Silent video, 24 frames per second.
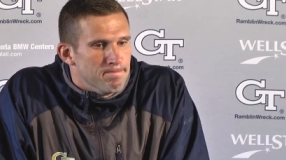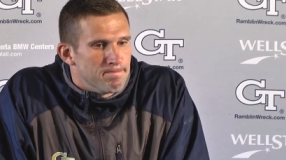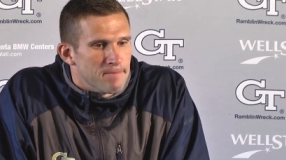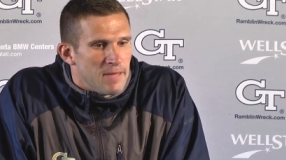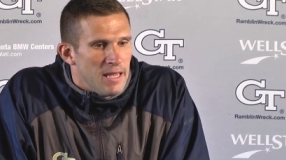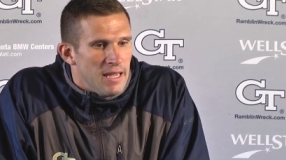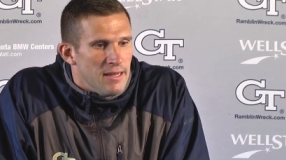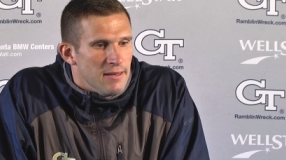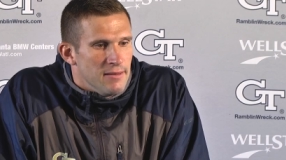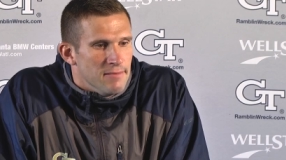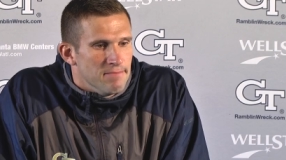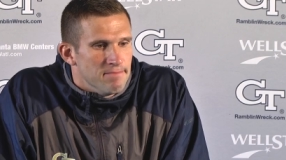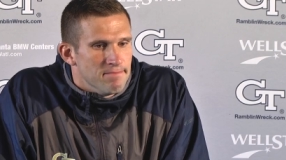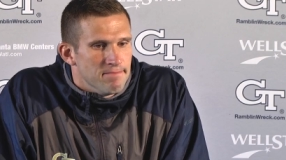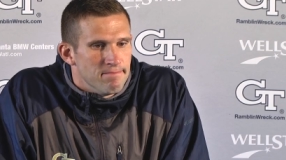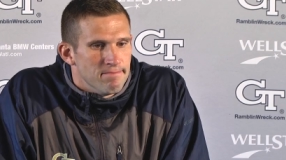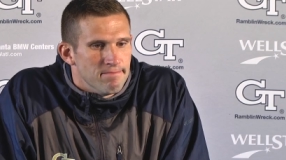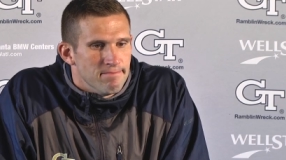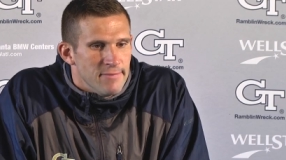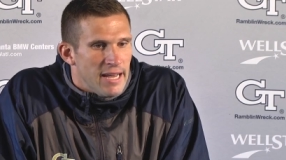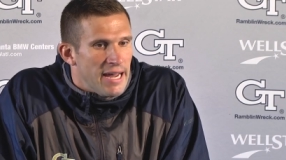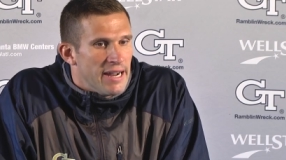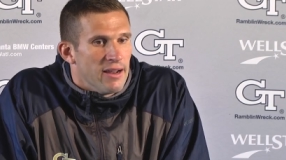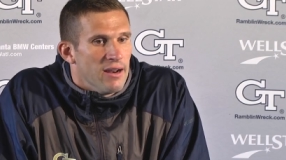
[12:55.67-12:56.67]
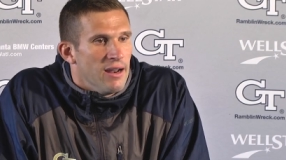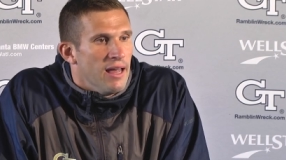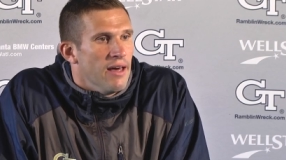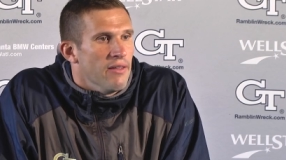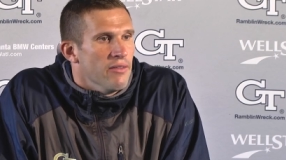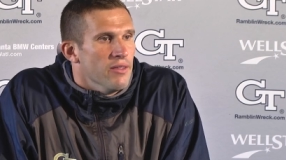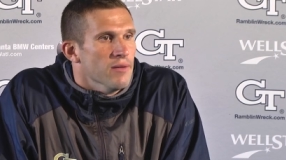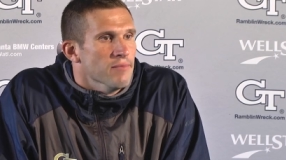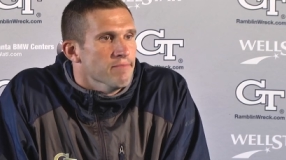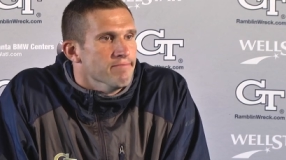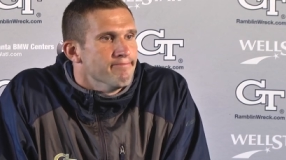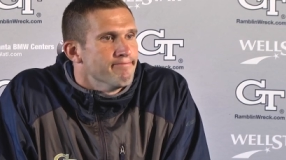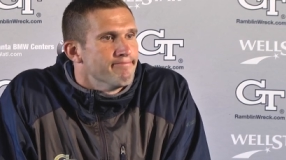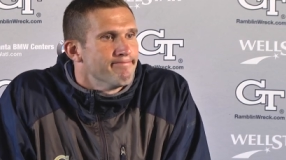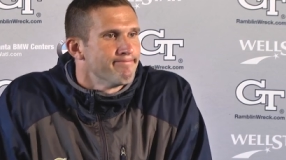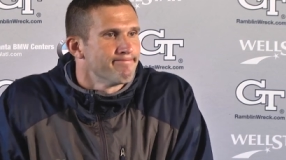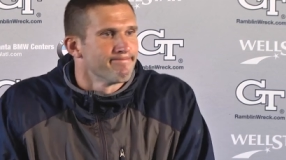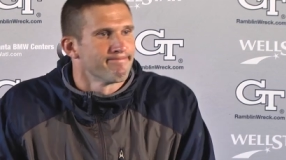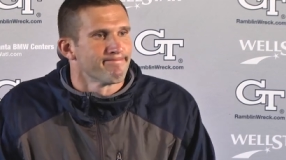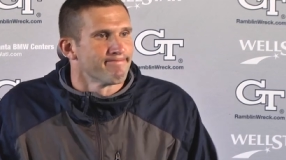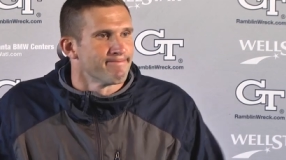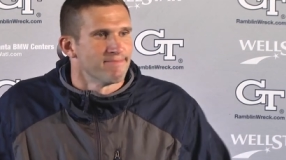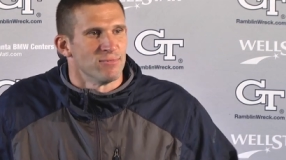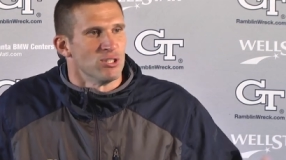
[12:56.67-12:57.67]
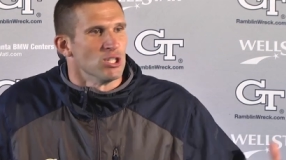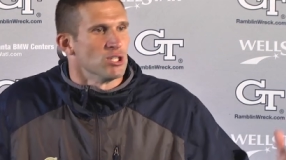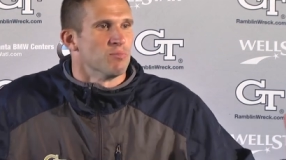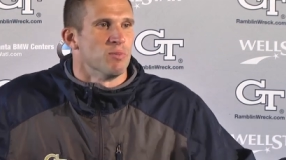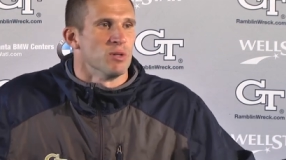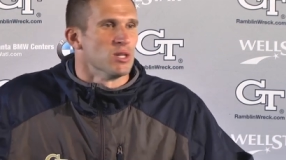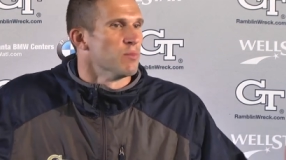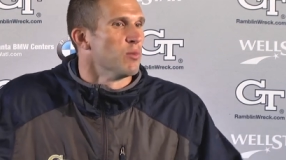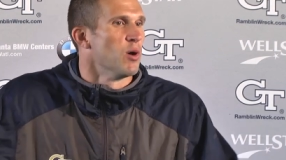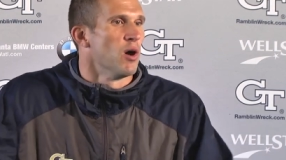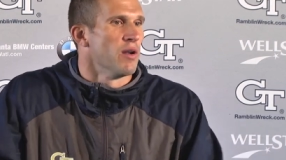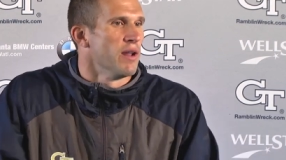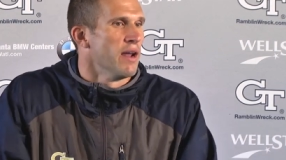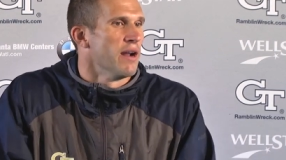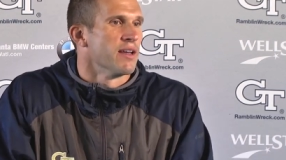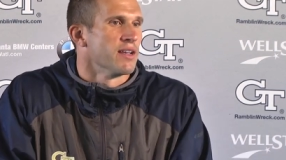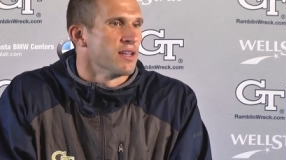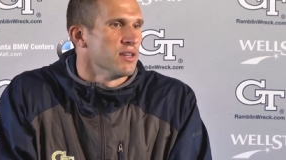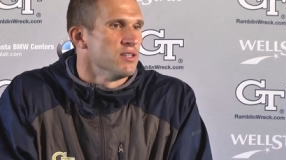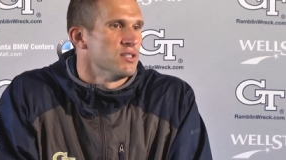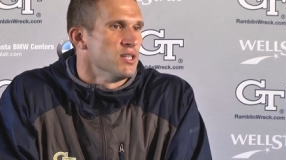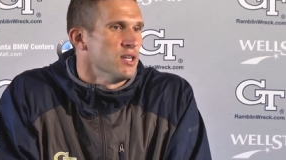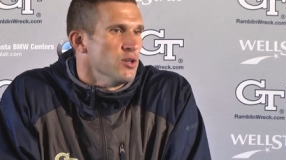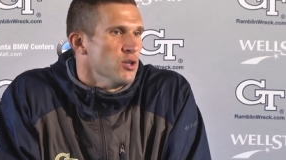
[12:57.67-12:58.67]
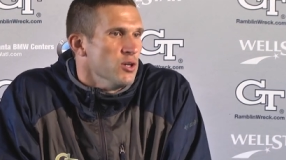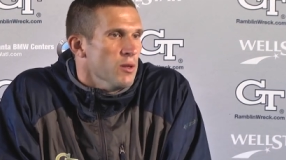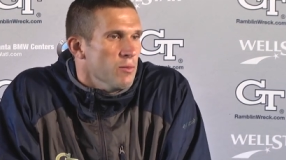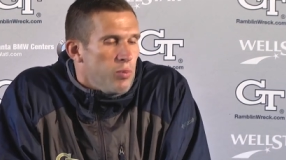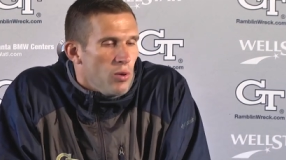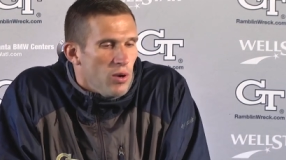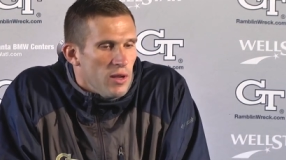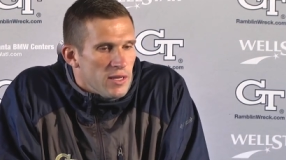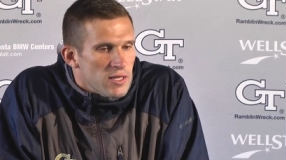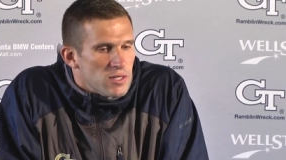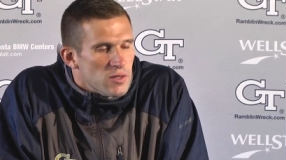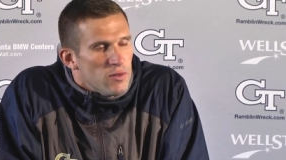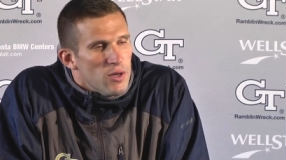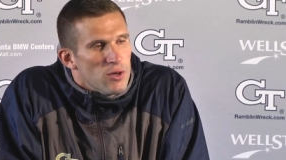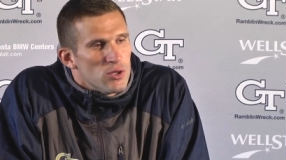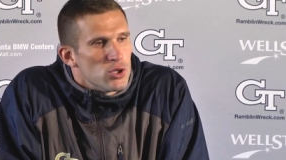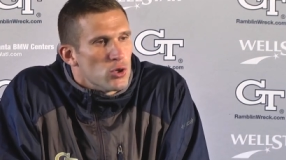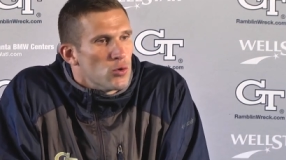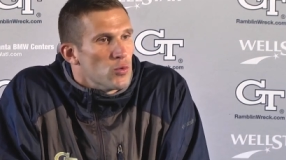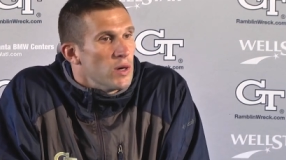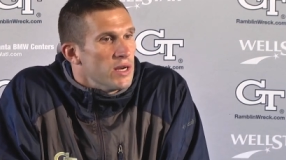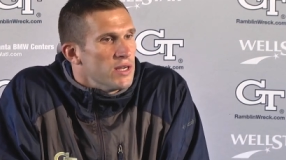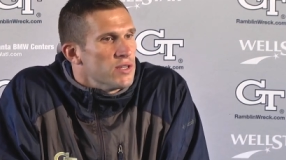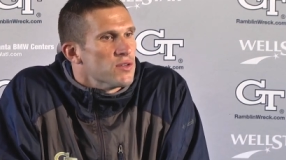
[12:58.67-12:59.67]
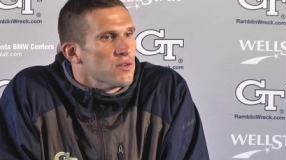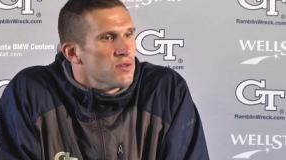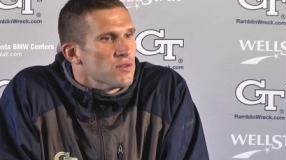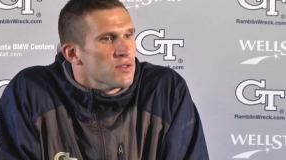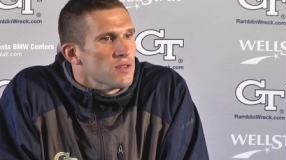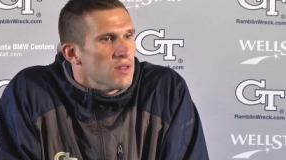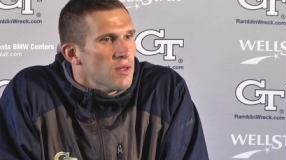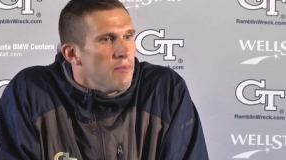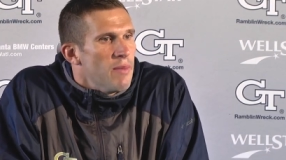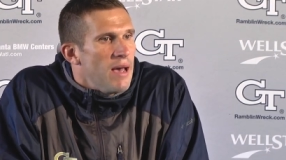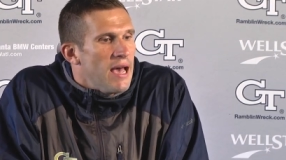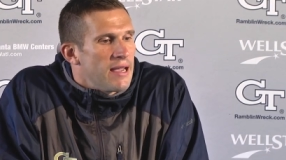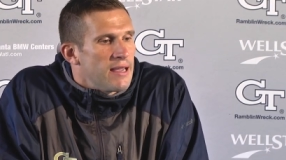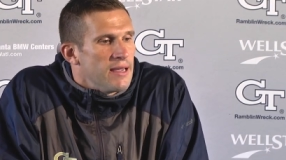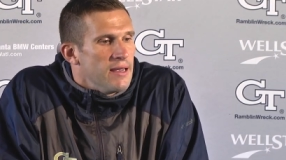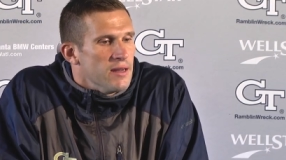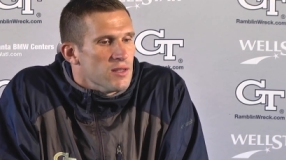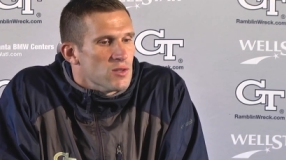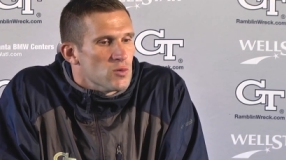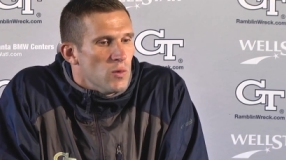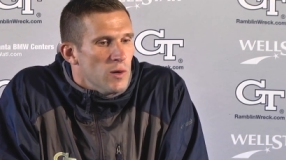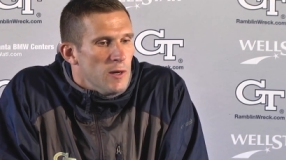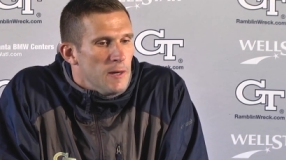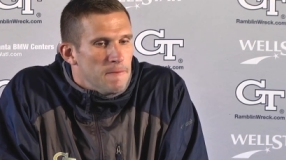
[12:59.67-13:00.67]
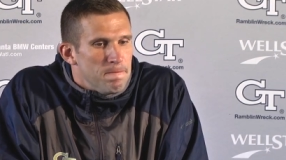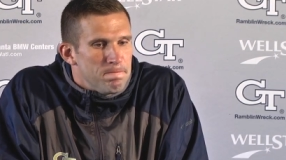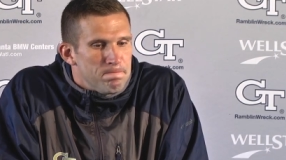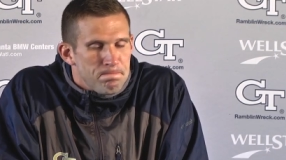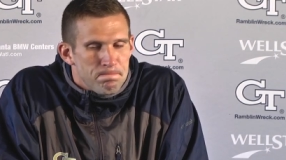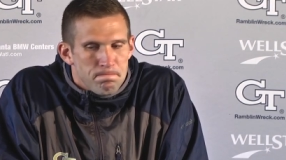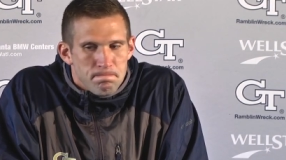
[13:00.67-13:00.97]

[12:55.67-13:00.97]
and not allow them, just put the ball down and continue to play. So those are erasers in the back end as well.